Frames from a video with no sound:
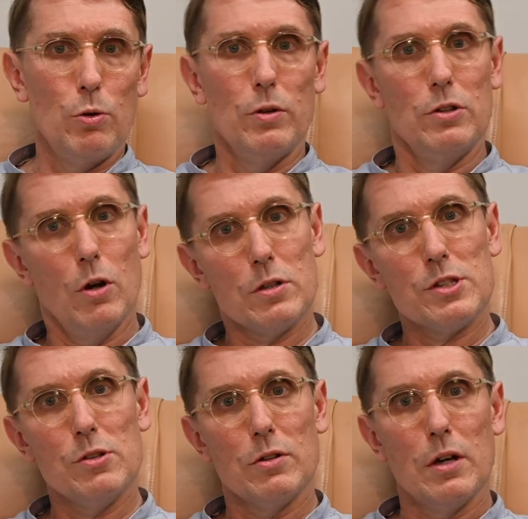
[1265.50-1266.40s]
who are not
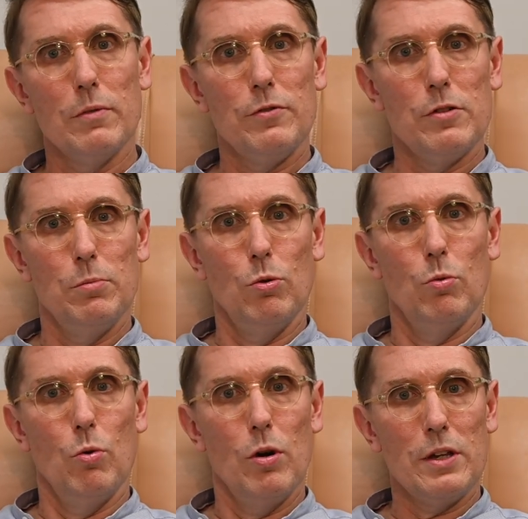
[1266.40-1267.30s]
so comfortable
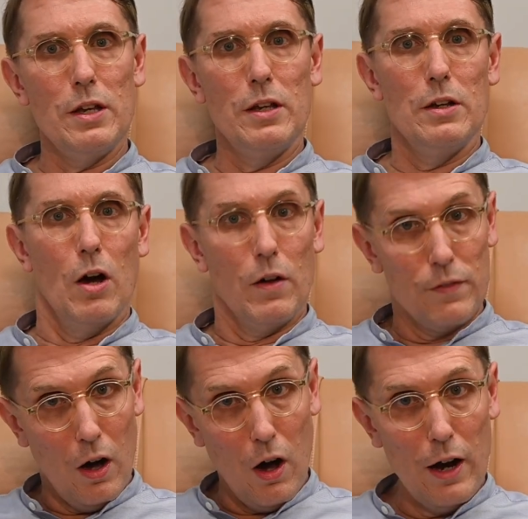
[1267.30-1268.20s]
working in
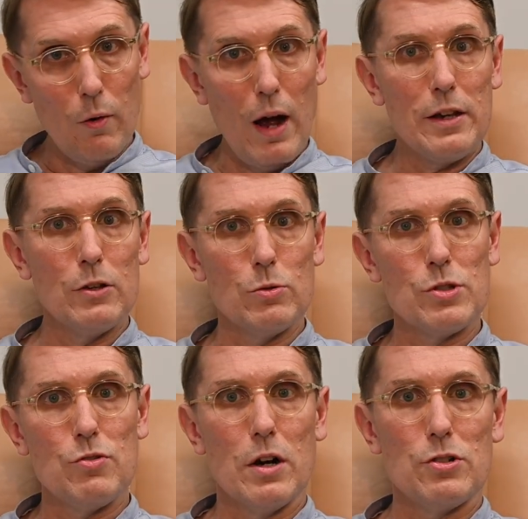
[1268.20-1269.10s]
the hierarchical
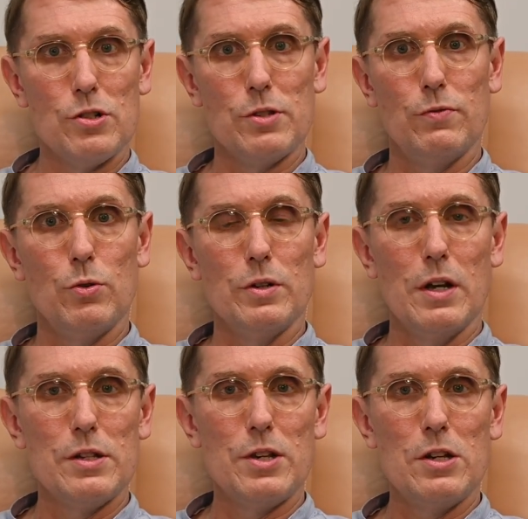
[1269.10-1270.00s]
structures of
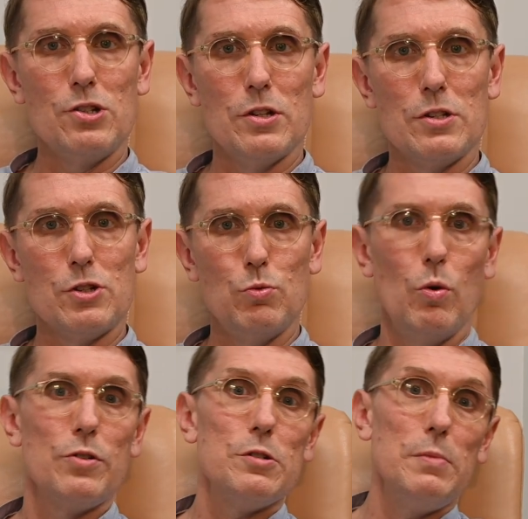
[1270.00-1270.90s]
organizations to
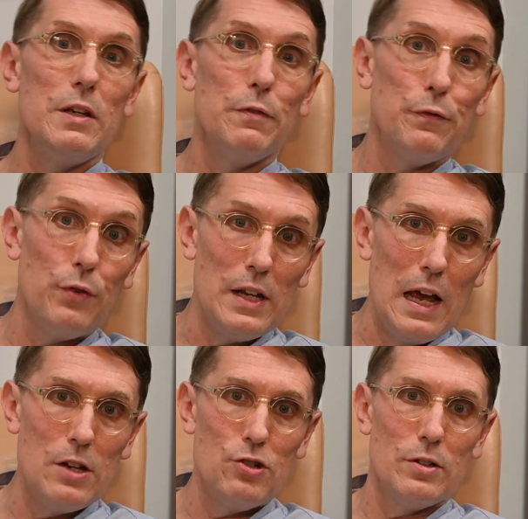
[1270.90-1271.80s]
want to be a free
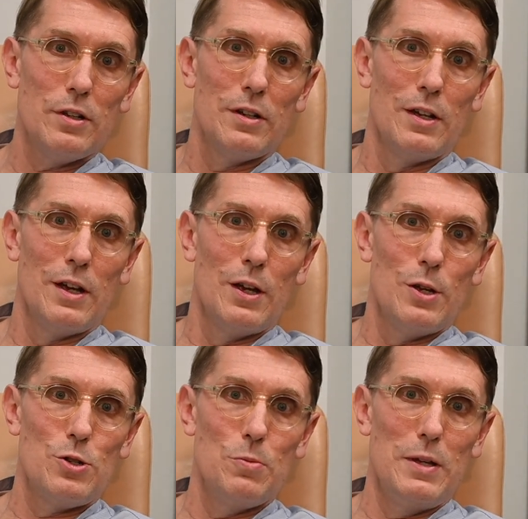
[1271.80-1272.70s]
agent,
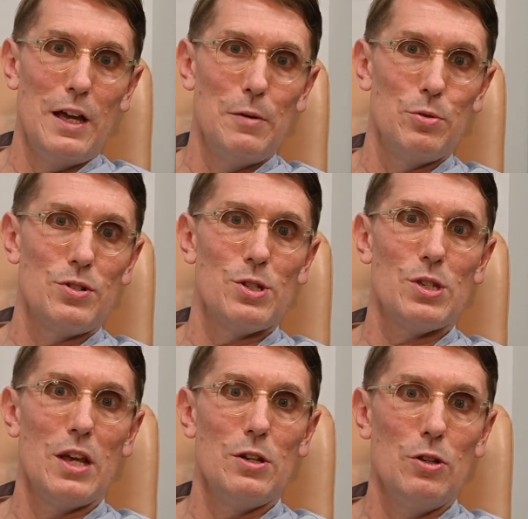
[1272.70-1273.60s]
to be able to
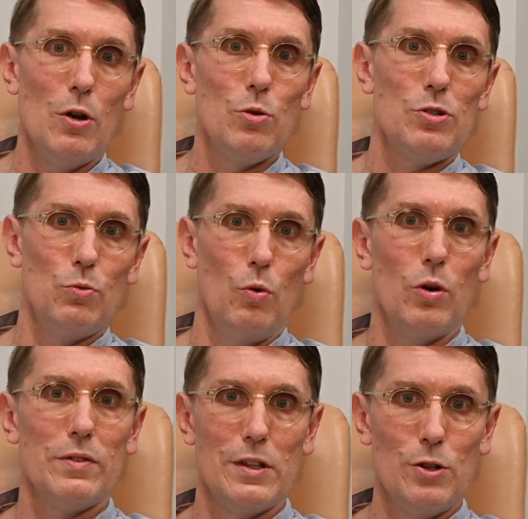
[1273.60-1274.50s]
say no to
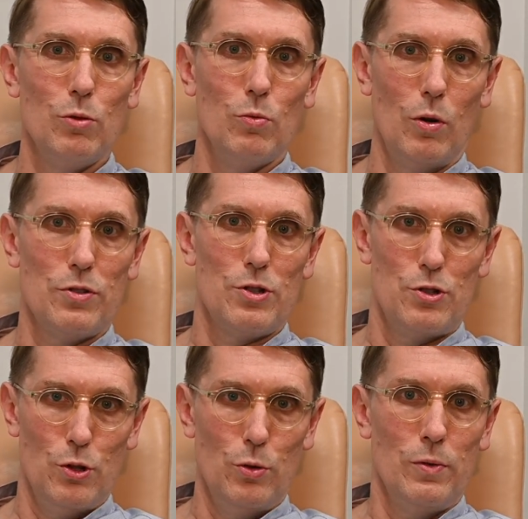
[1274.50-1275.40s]
work they don't want to
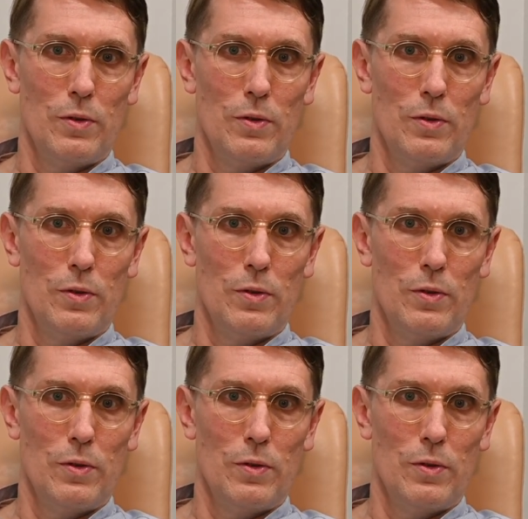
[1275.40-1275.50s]
do.